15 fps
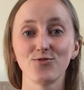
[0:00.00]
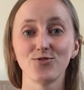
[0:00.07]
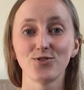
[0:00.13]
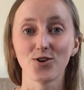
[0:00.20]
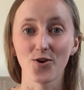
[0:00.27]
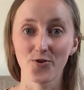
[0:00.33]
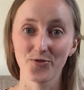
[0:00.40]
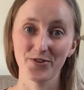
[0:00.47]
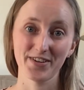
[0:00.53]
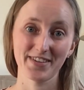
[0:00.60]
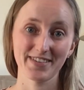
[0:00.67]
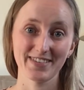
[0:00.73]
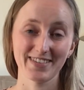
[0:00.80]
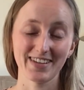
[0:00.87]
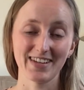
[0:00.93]
don't
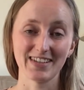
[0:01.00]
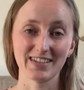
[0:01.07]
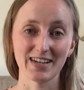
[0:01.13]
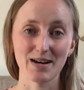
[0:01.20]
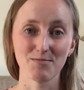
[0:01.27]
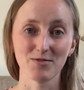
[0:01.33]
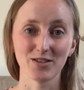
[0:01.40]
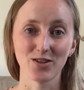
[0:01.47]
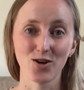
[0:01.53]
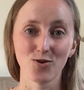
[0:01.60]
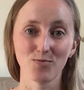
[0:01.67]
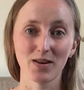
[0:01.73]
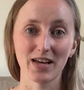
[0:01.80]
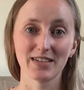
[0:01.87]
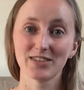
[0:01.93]
end up with low
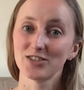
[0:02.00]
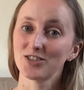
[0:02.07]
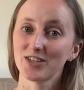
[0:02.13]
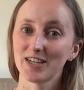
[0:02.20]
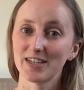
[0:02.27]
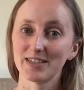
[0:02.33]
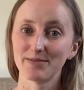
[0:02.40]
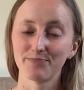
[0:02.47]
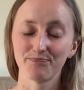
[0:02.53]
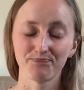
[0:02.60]
blood sugar.